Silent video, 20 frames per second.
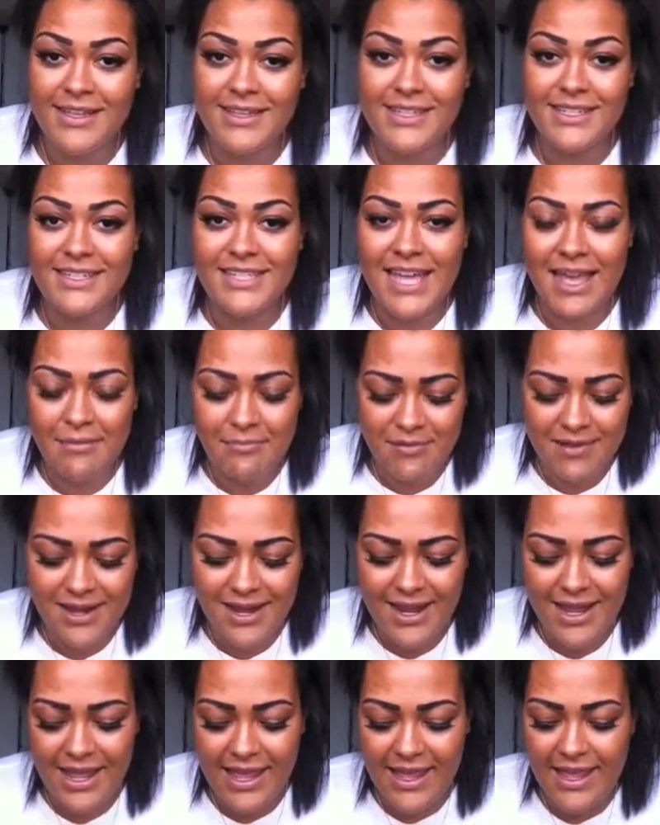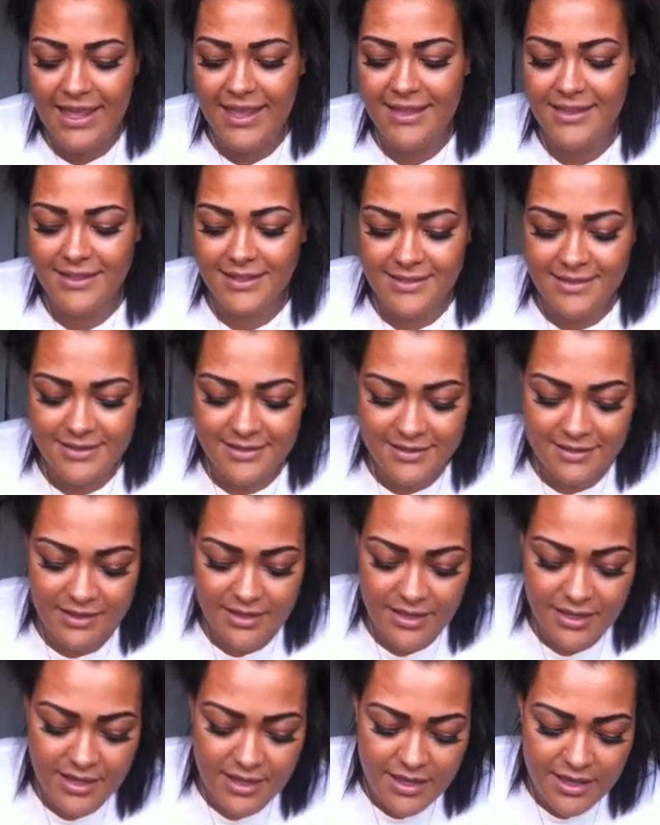the tablet.
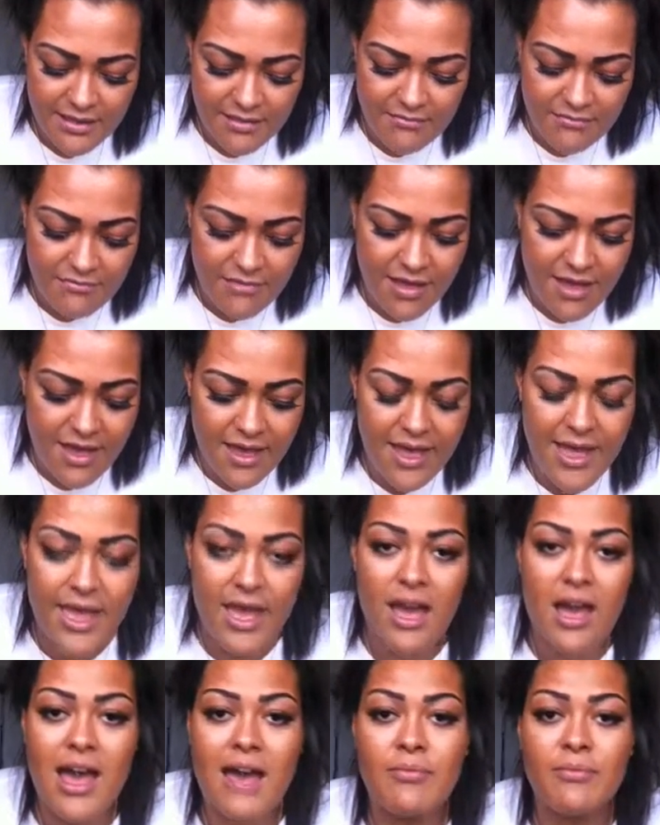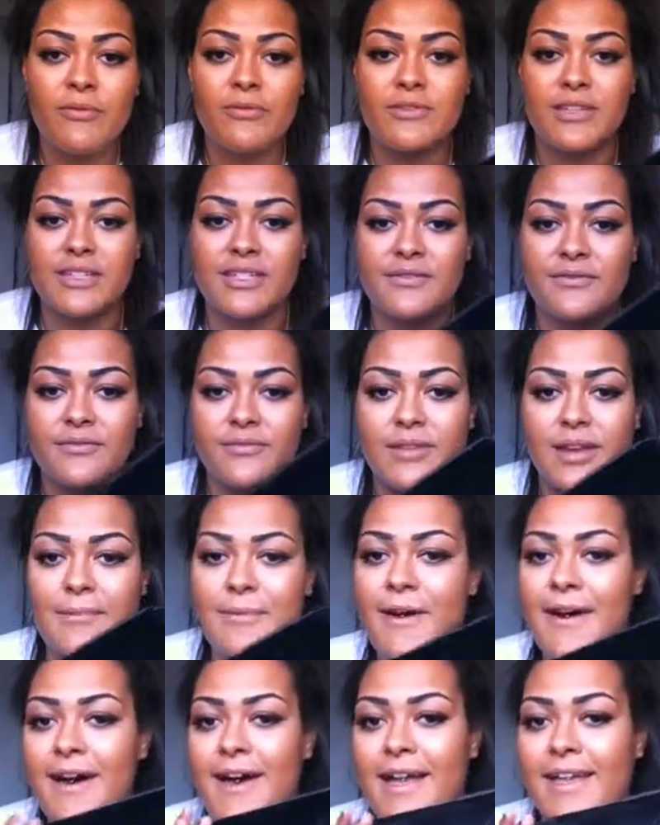I bought this for my
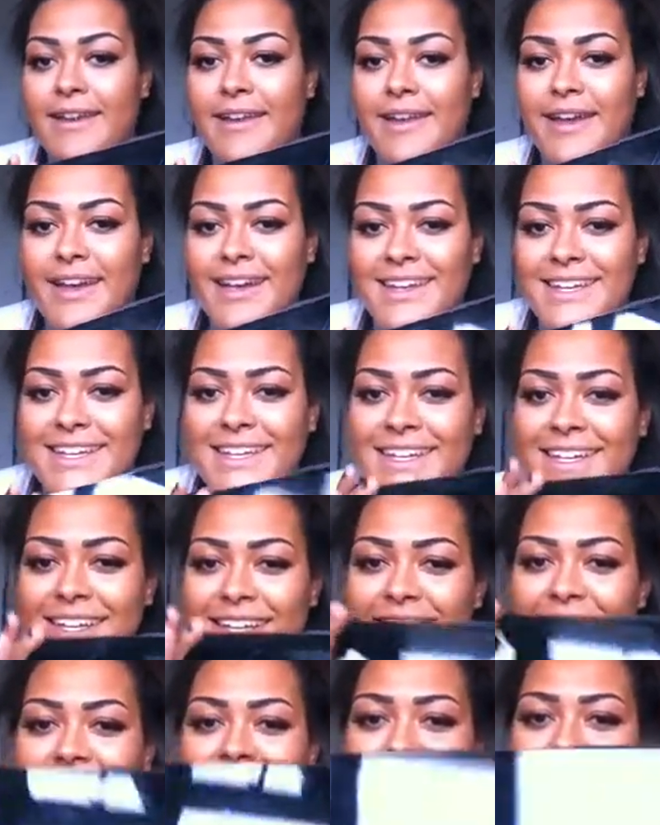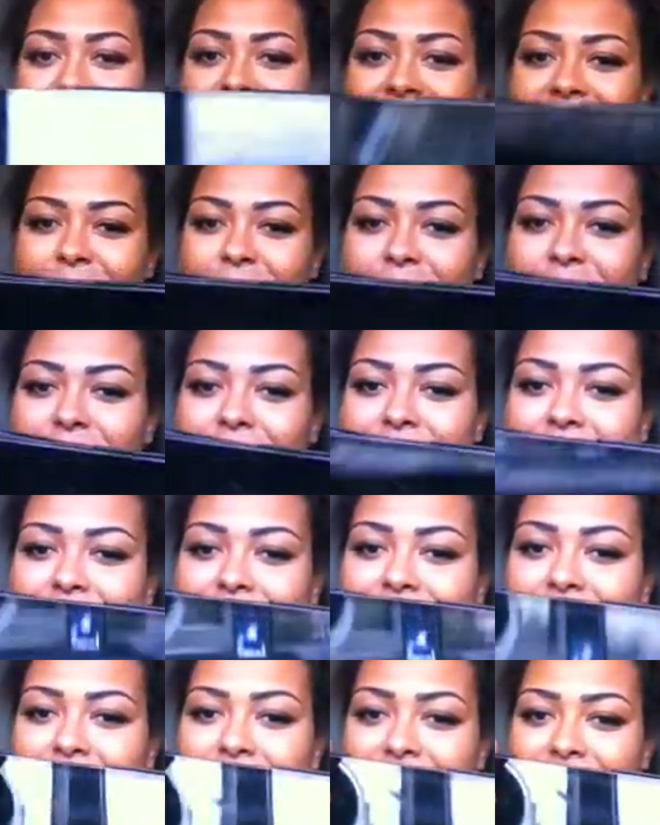partner. It's a bit
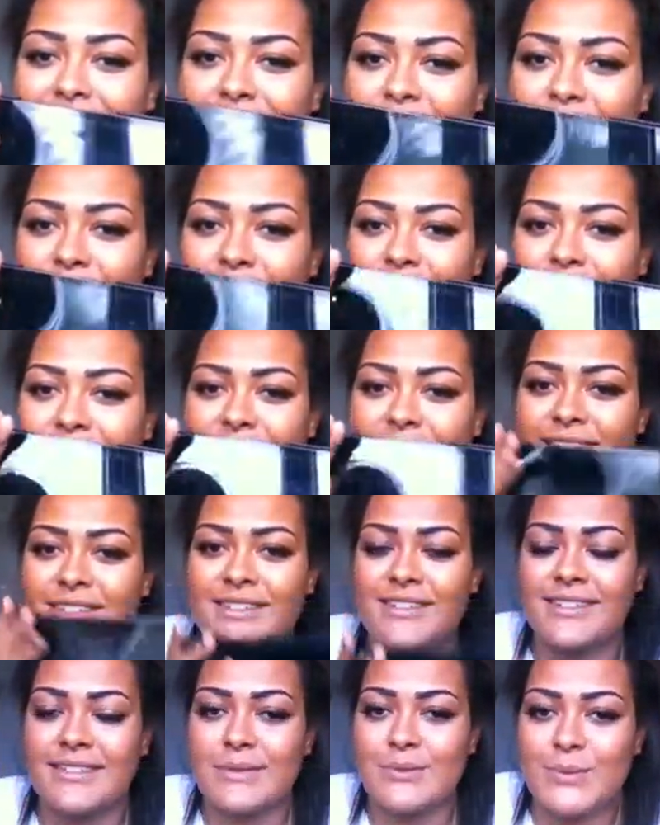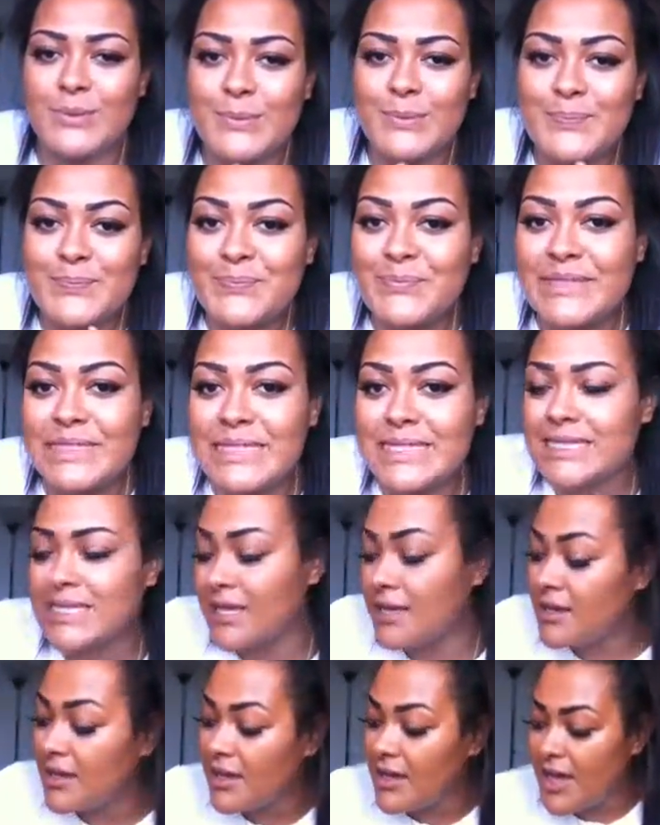smashed. Oops.
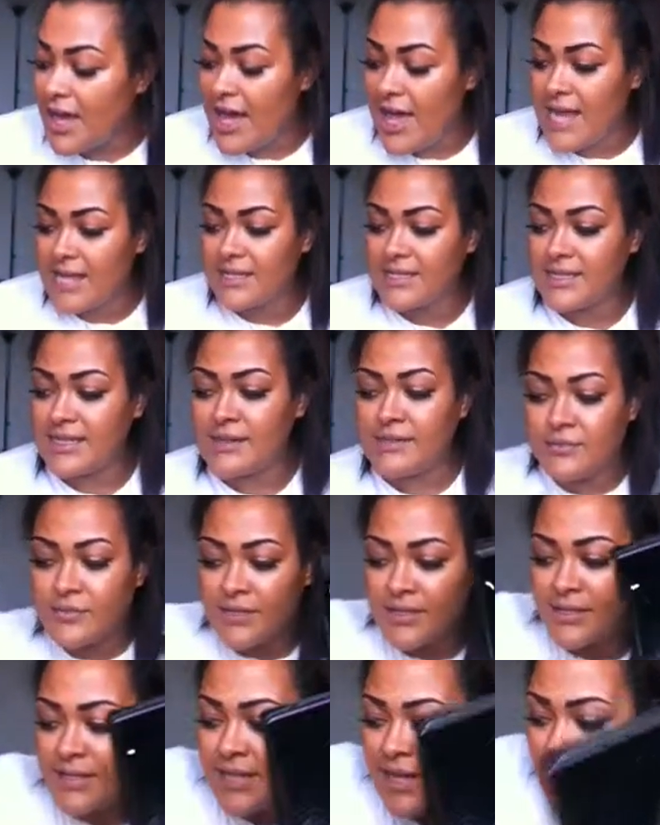And it was